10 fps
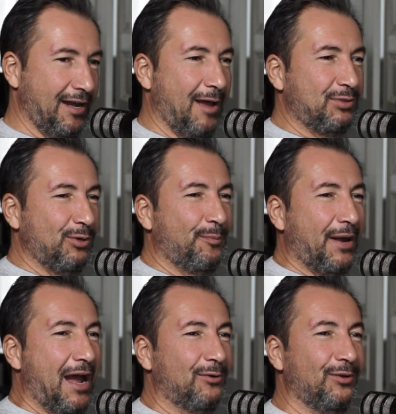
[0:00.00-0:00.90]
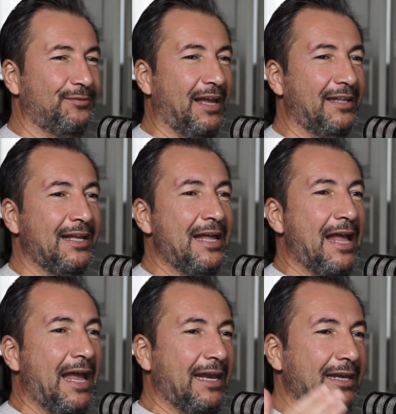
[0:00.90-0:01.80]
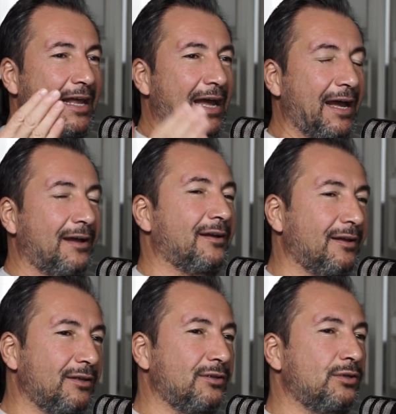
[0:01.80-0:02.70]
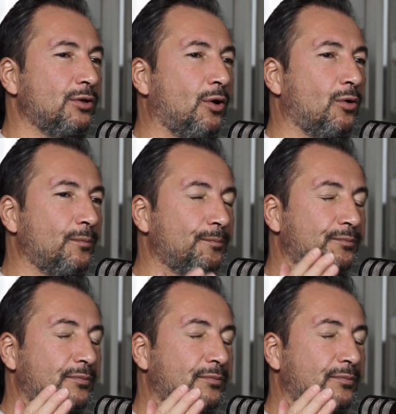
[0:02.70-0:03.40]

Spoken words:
and I'm so proud of that. And, you know,